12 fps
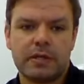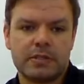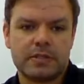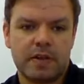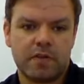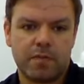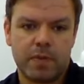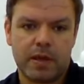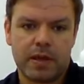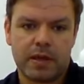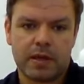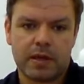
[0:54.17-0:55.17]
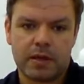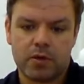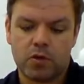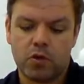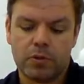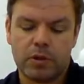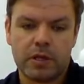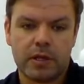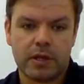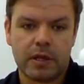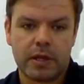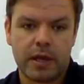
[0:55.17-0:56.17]
instead of being
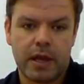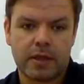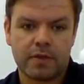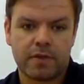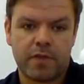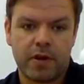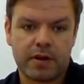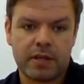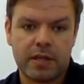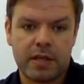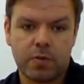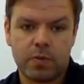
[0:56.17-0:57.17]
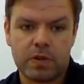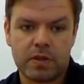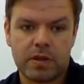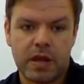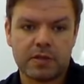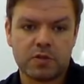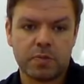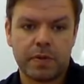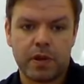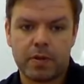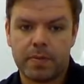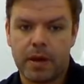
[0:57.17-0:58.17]
normally at the front here with the nasal
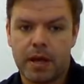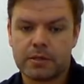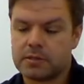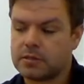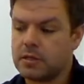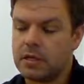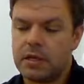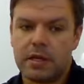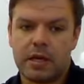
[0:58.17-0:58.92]
pillow mask,